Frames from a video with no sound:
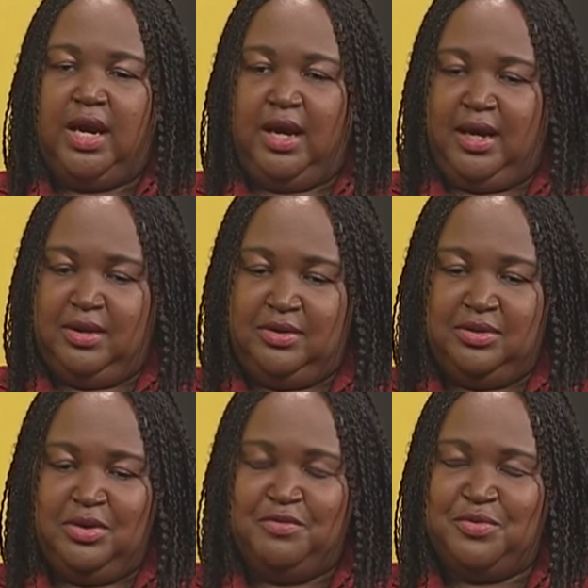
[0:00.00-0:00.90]

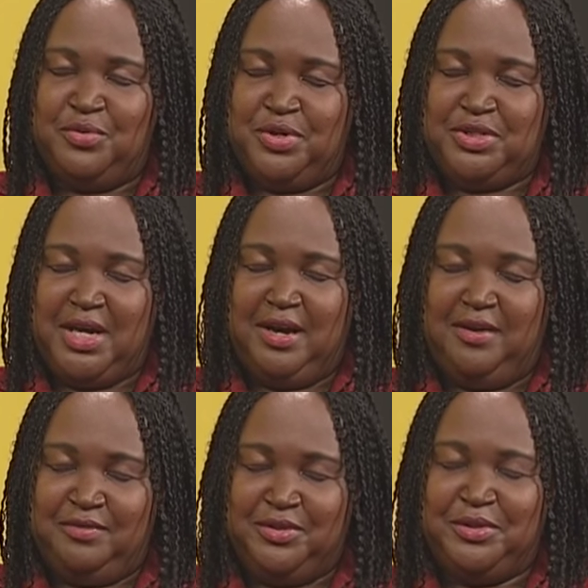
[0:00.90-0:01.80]
And of course,
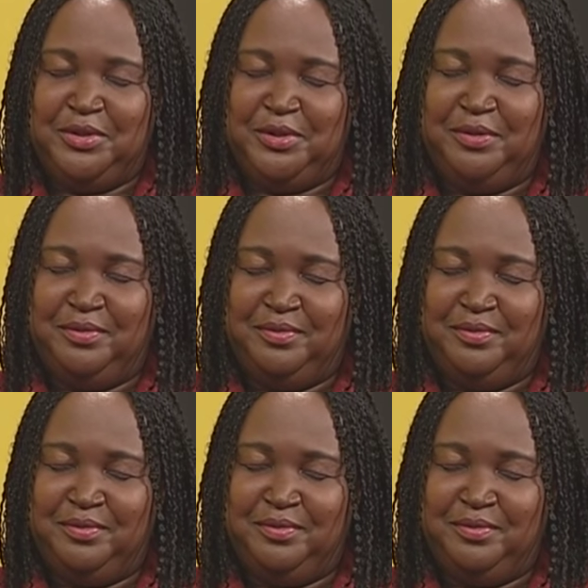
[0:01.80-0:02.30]
after